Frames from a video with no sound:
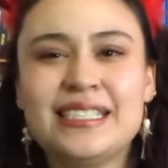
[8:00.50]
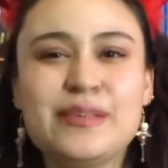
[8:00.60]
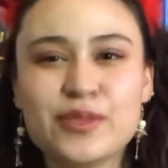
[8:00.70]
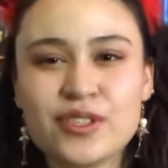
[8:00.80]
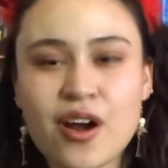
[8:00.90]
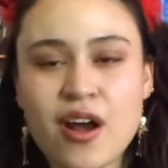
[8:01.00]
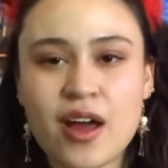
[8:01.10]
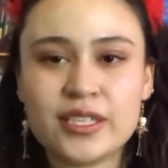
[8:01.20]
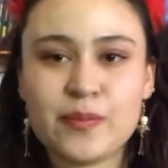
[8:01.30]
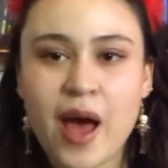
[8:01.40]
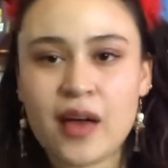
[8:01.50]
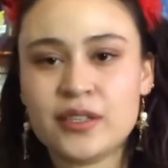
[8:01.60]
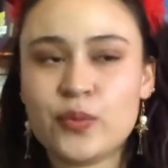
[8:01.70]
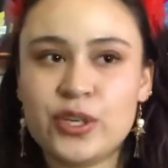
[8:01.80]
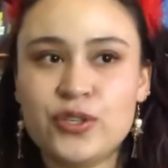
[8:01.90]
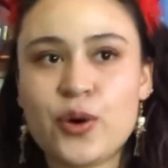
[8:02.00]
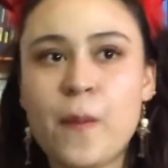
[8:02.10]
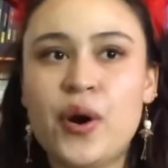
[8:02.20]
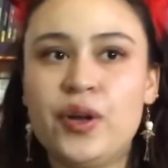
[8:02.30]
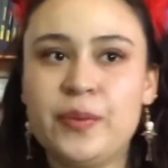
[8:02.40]
demons are not as bad when you
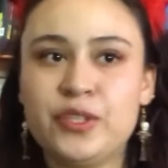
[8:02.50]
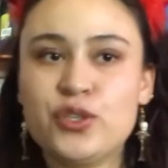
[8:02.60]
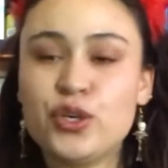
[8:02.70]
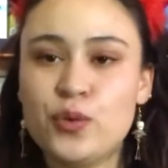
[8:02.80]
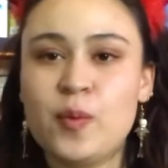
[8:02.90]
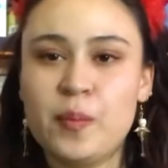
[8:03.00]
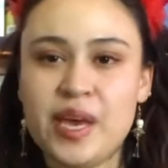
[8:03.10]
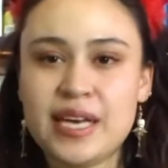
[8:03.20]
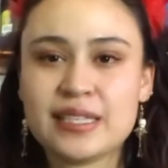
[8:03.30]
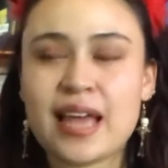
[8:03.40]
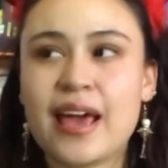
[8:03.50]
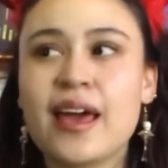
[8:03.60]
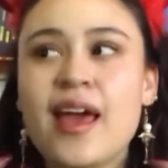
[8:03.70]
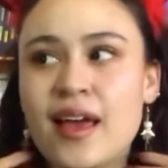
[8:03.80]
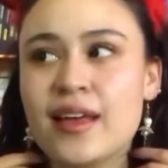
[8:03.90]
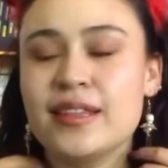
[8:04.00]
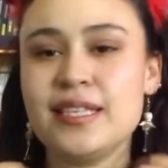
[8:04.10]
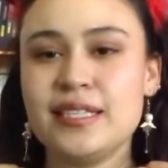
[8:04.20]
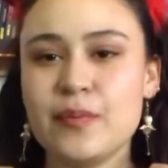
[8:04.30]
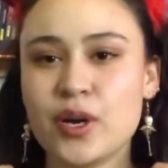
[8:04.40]
compare them to human beings like
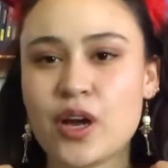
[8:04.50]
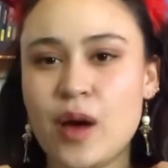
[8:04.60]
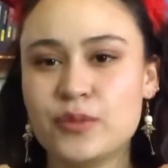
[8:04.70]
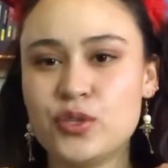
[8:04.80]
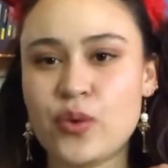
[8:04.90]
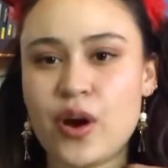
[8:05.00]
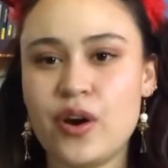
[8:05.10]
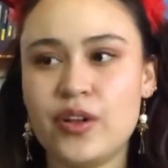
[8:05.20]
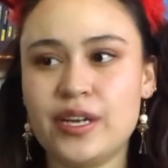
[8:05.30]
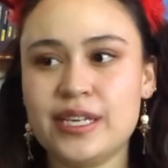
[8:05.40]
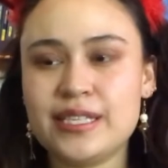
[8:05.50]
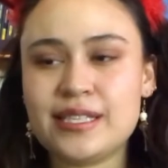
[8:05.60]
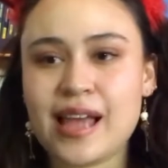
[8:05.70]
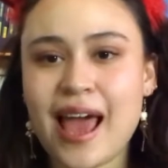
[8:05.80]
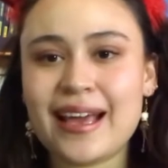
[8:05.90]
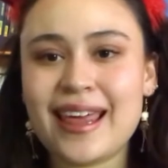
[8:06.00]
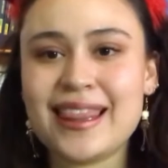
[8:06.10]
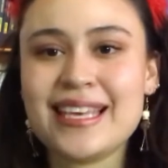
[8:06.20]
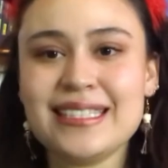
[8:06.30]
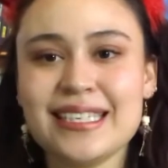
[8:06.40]
this demon comes to earth and he's like
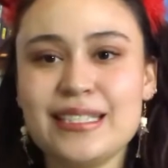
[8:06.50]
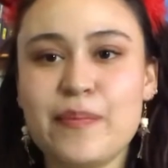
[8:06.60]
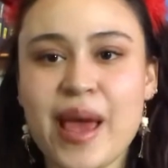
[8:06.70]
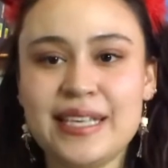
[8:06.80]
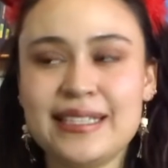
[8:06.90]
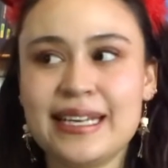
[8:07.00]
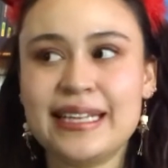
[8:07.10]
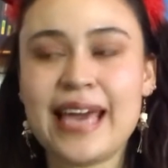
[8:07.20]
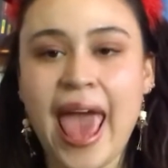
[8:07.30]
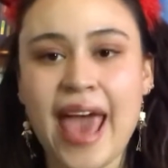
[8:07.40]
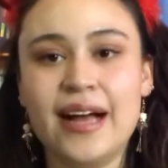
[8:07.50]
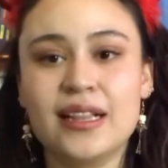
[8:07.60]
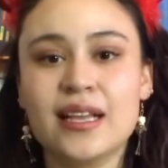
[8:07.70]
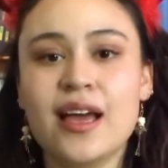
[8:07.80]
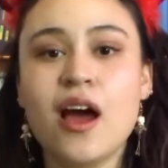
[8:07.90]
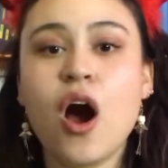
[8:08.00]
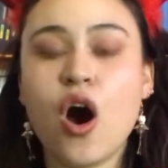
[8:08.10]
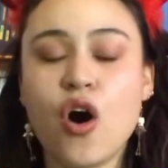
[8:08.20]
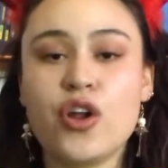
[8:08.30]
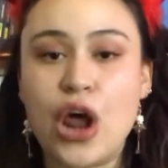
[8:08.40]
this is basically hell
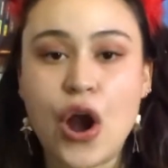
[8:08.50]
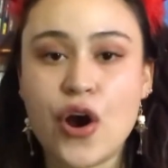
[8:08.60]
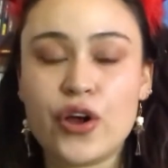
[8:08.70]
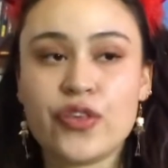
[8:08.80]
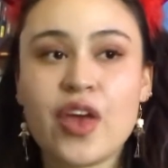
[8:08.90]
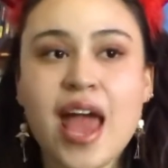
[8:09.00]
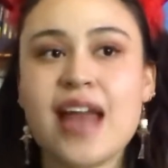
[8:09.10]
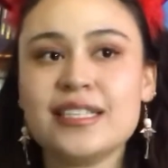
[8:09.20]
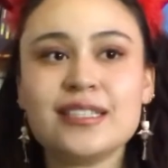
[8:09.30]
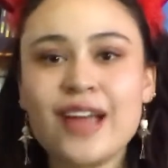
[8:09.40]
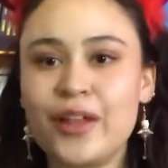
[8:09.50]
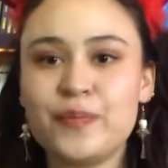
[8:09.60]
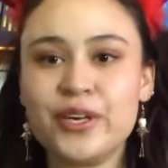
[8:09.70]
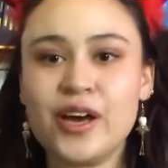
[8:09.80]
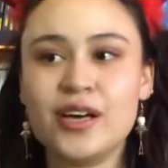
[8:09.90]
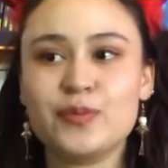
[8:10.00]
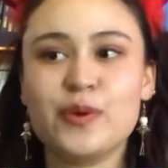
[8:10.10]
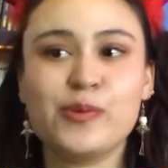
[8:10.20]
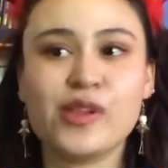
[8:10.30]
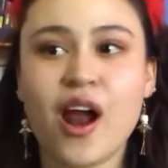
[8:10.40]
on earth and it's not because
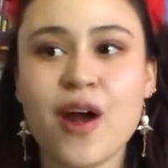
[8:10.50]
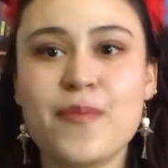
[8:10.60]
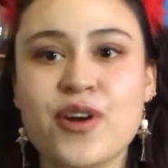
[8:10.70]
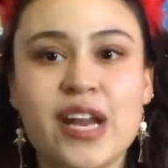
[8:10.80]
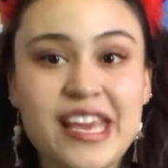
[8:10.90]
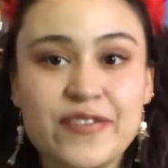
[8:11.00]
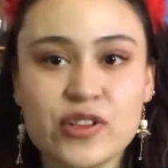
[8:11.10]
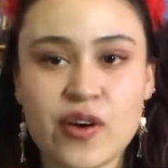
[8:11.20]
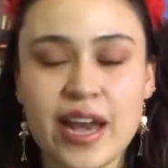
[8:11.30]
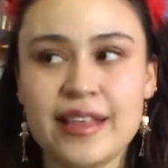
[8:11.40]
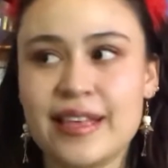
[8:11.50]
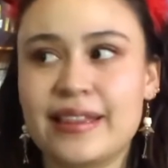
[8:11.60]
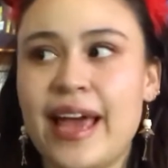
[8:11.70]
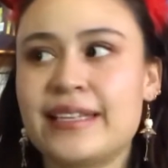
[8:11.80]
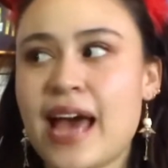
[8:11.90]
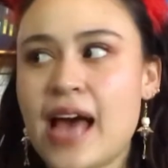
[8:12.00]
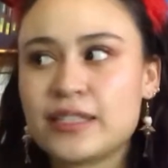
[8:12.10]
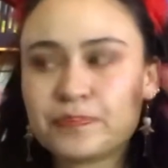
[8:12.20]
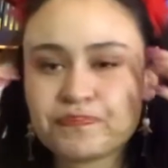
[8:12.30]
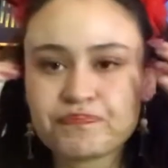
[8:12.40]
people are born evil or anything like that